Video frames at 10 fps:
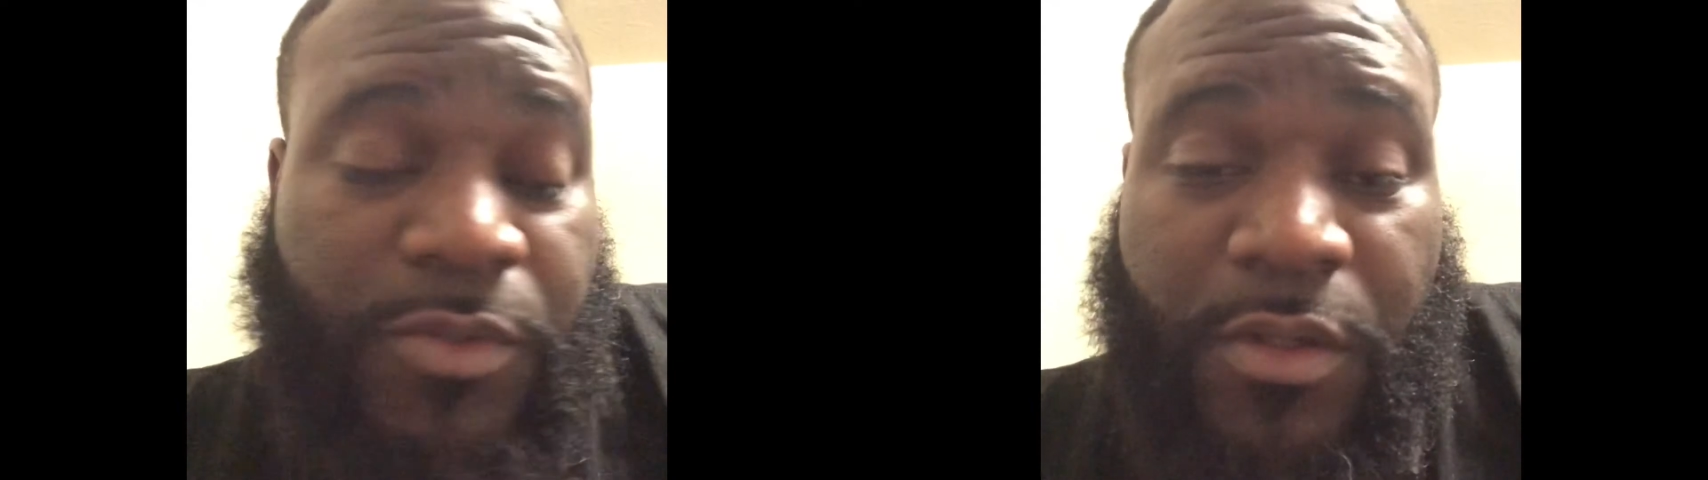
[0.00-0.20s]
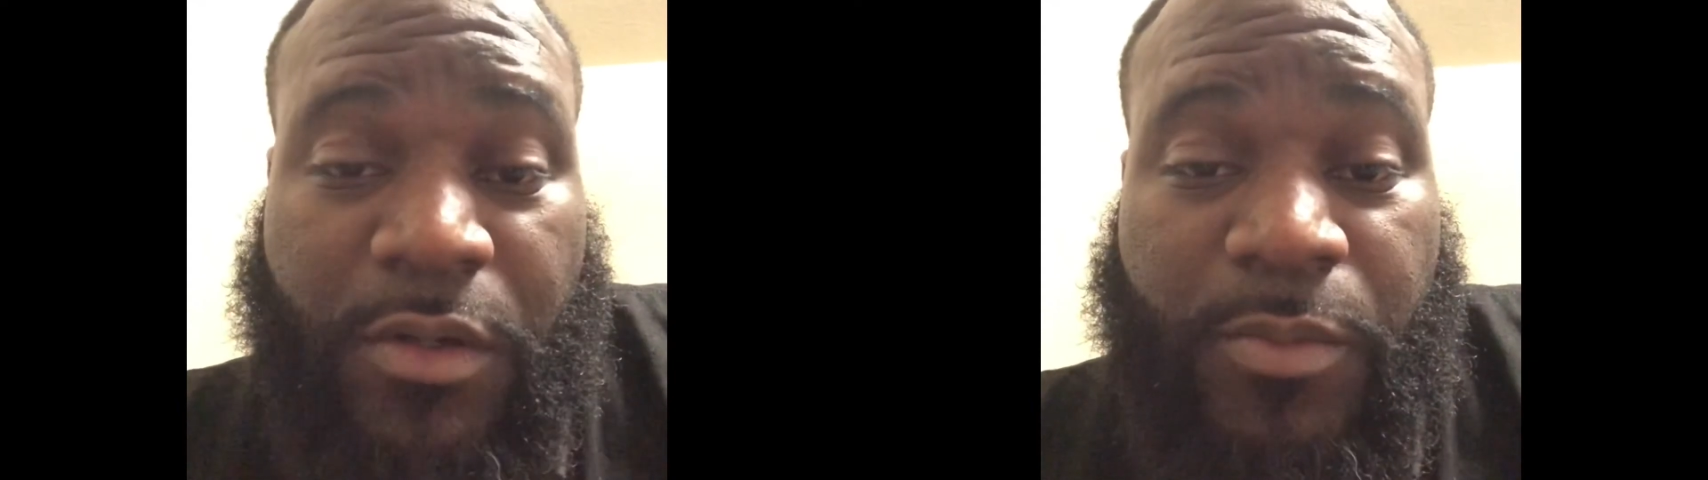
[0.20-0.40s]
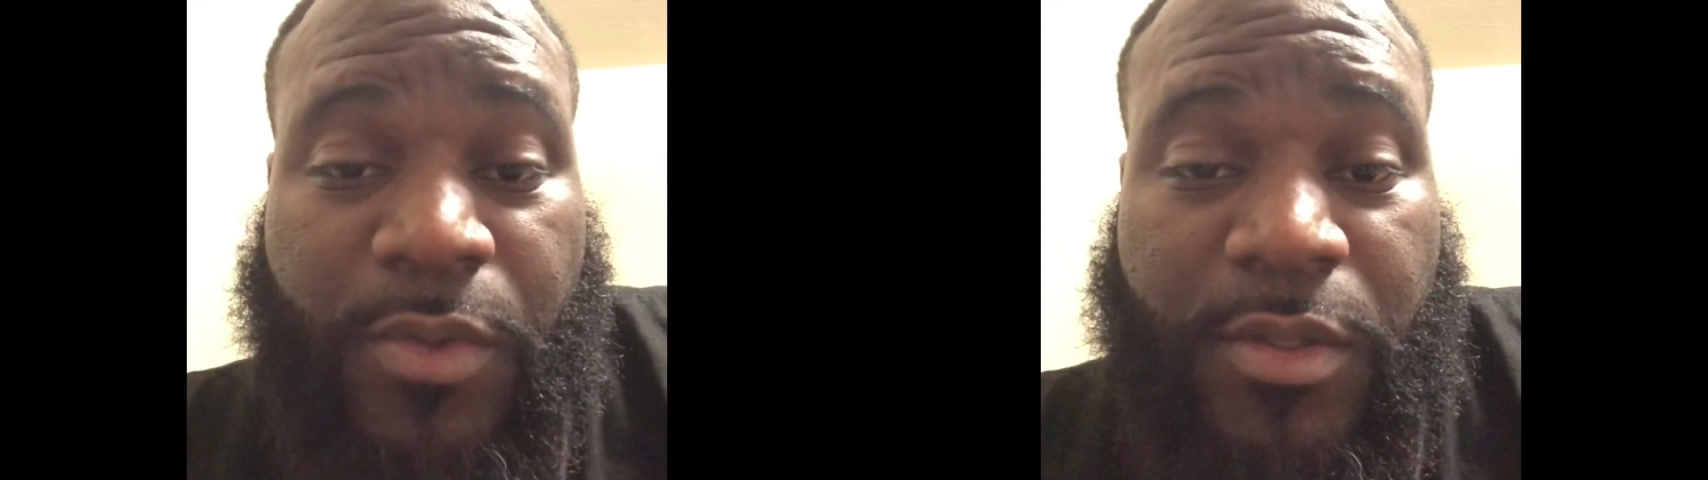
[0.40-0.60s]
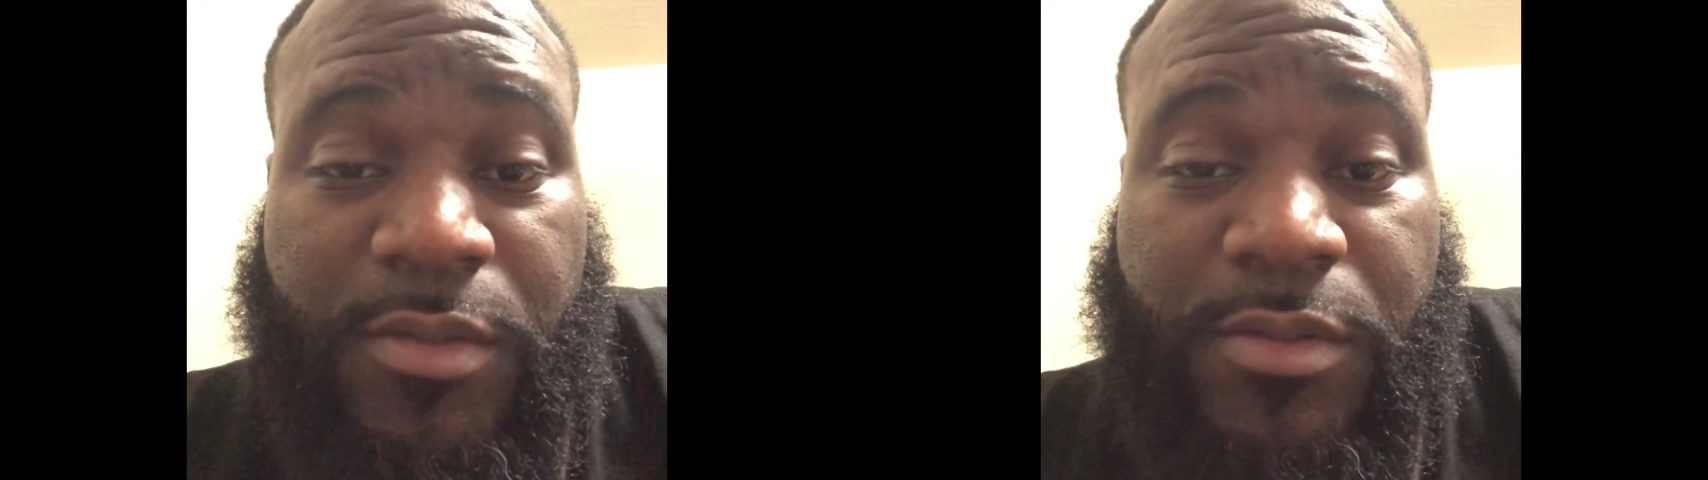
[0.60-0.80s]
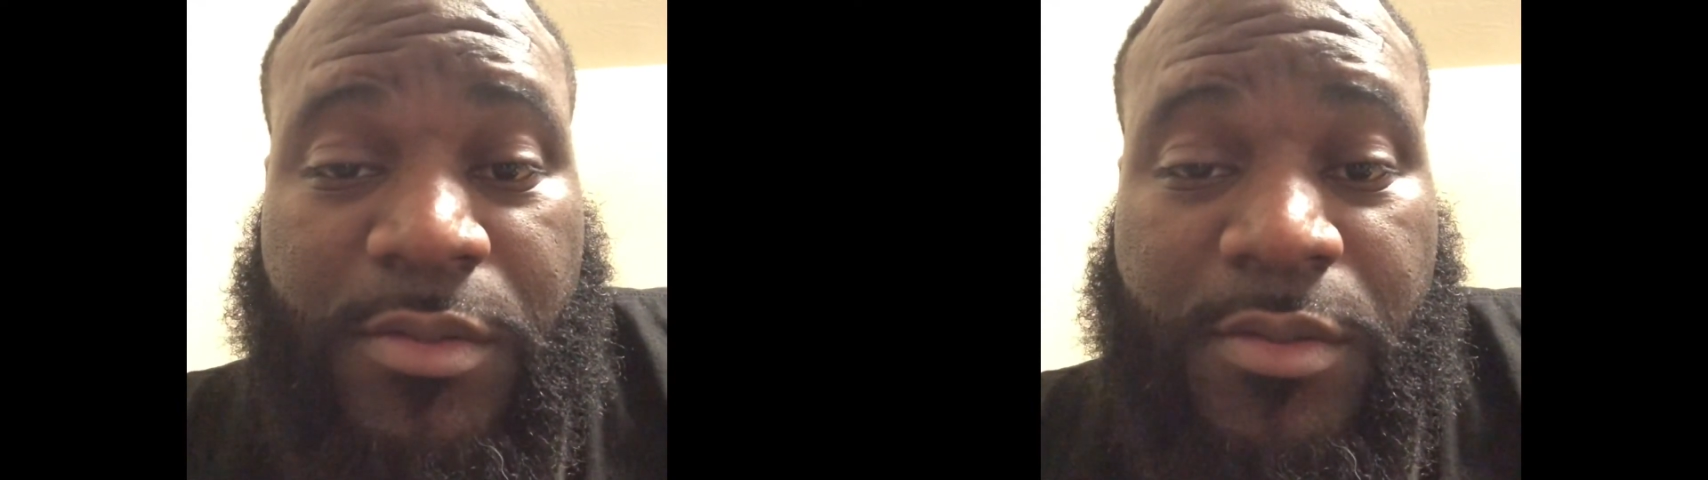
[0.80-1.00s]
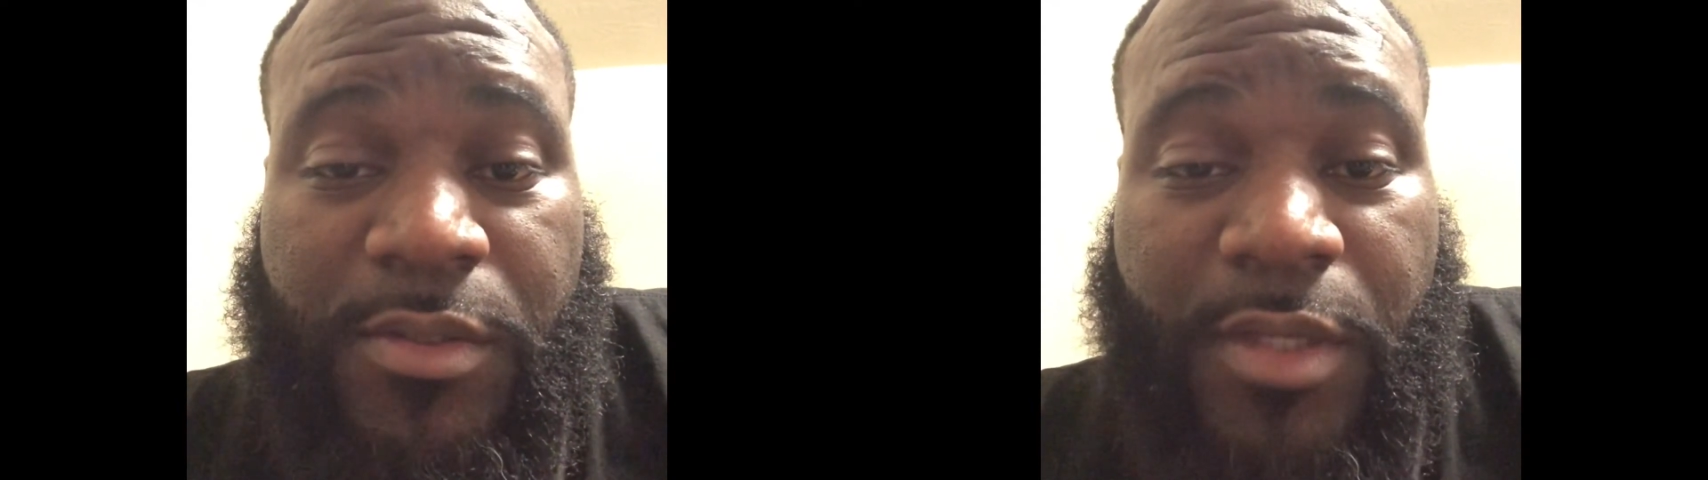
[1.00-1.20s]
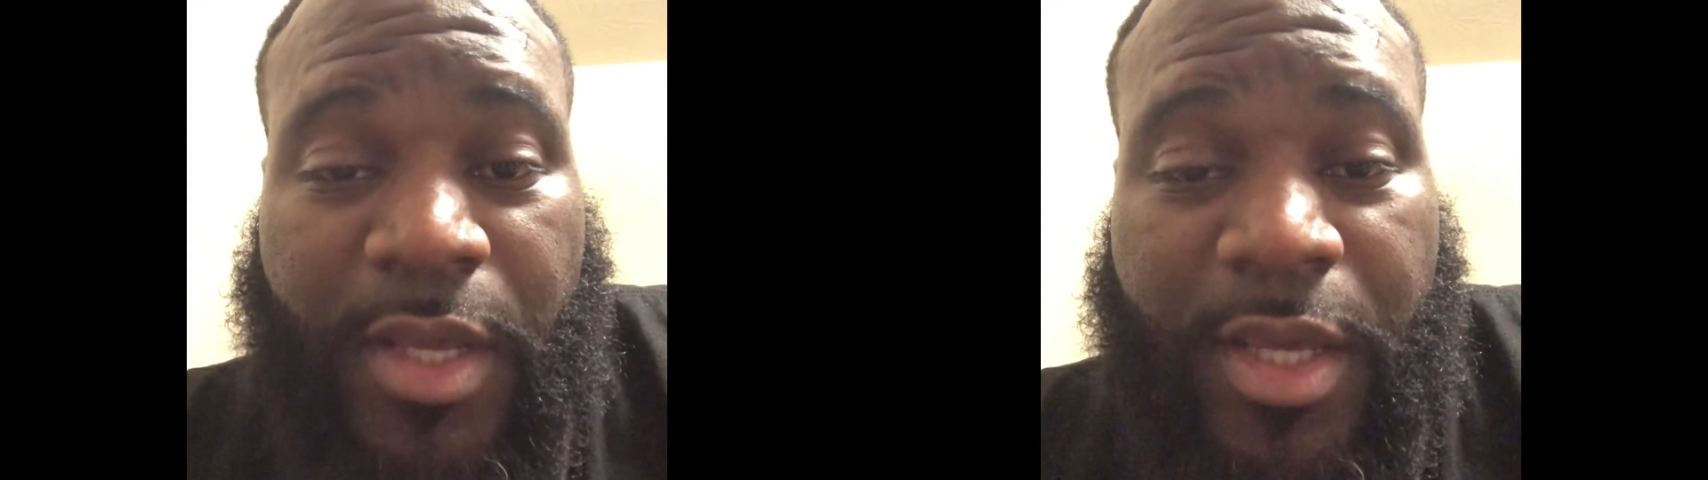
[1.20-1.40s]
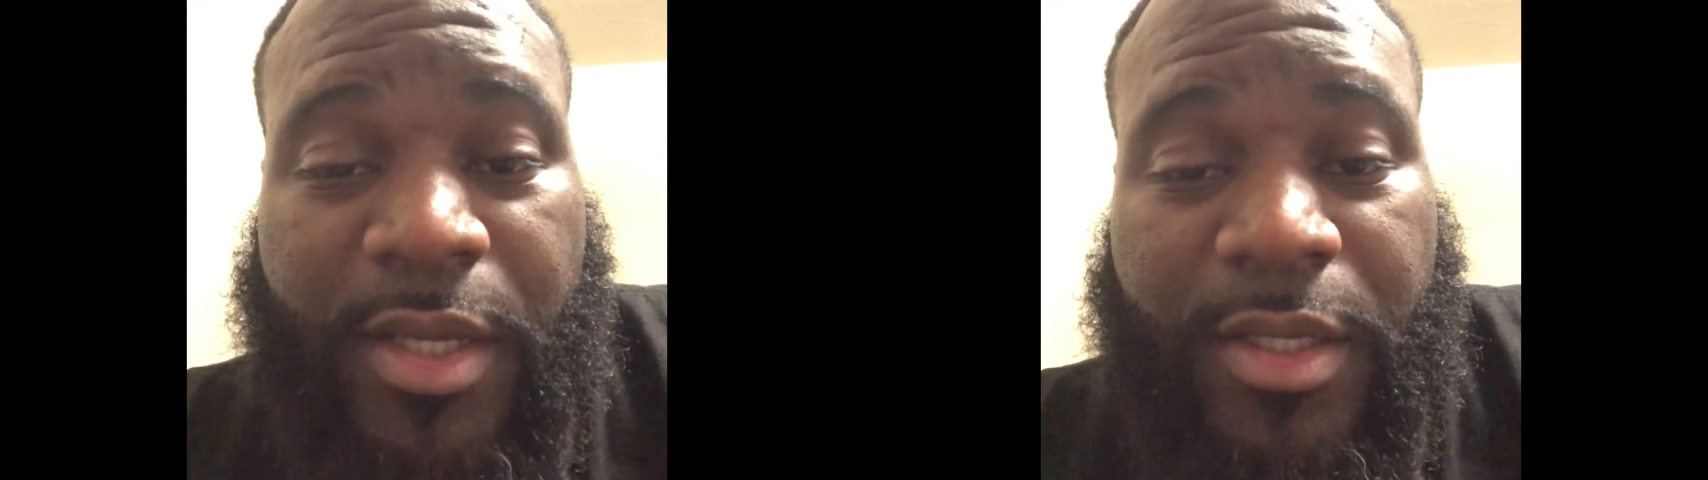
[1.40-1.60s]
Charlo brothers,
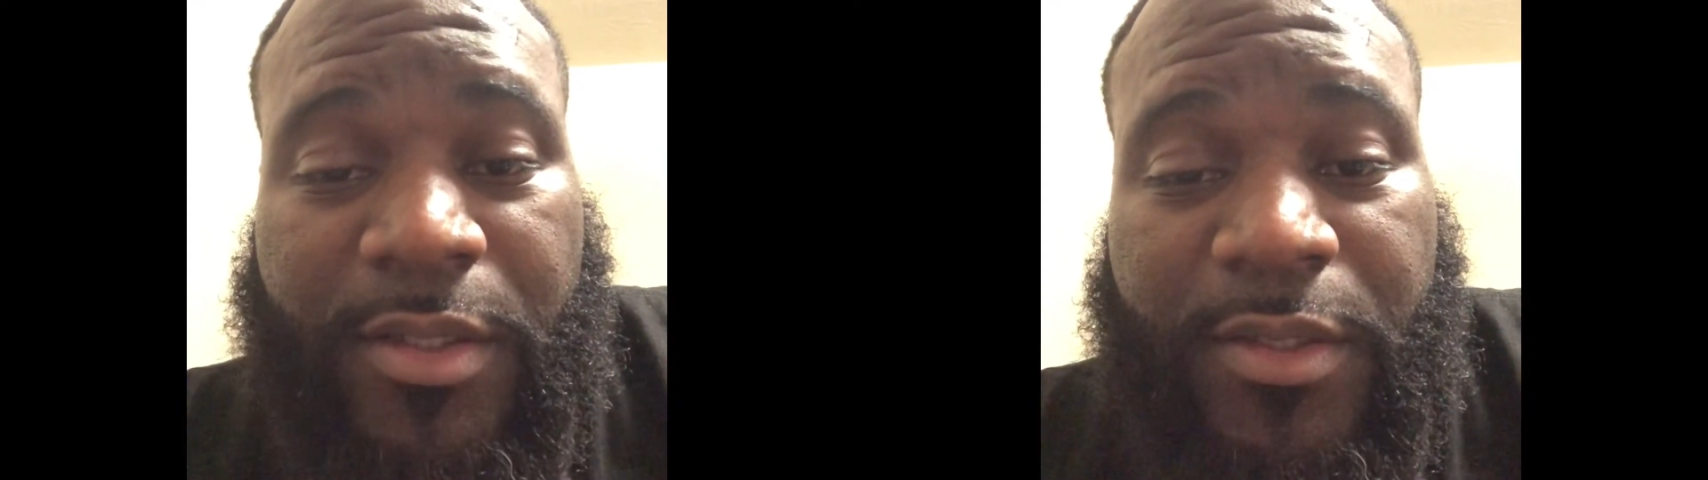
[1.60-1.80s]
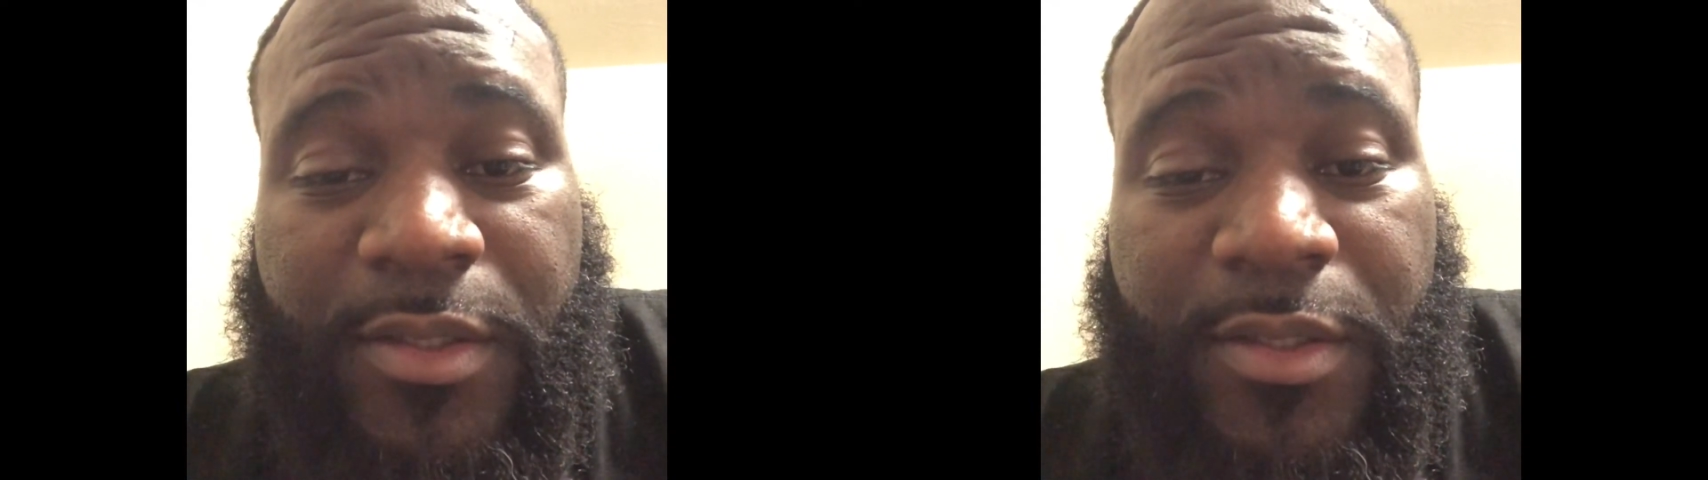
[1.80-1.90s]
hey,